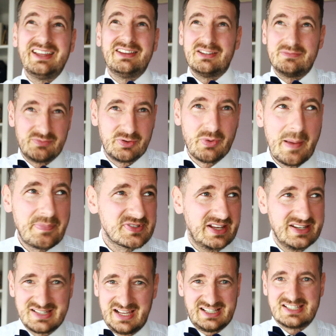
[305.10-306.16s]
the, the
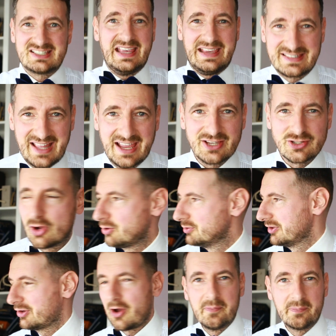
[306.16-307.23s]
website is like six days
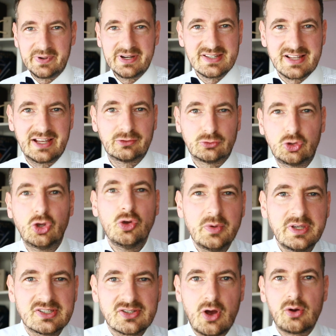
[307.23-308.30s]
old. The company is like two
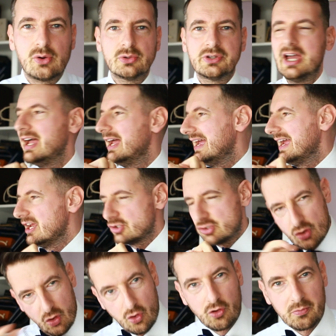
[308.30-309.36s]
weeks old.
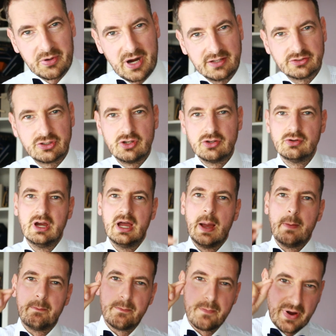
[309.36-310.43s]
It's all brand new,
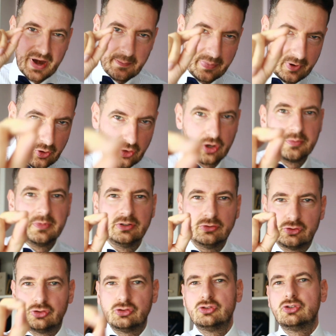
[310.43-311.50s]
but I'm
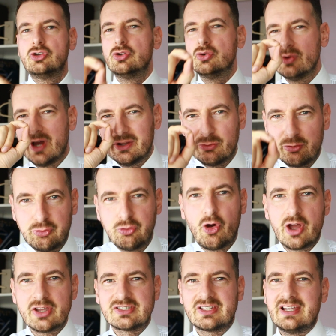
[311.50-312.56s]
coming to you at
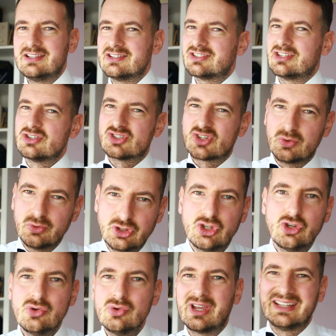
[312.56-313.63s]
first instance so
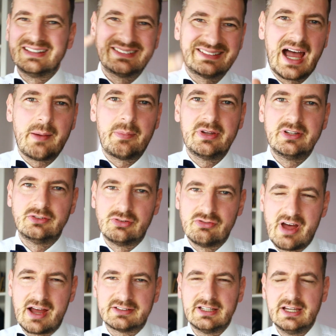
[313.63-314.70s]
you can dab into
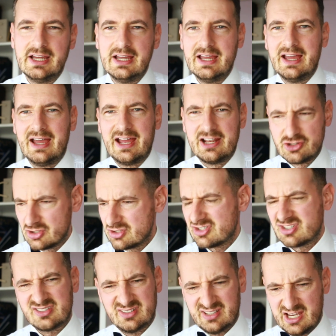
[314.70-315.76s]
that and
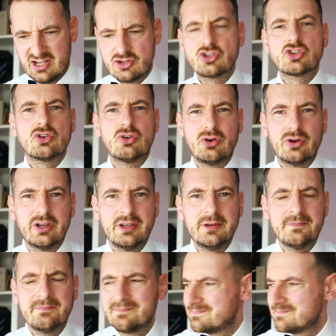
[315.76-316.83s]
just enjoy,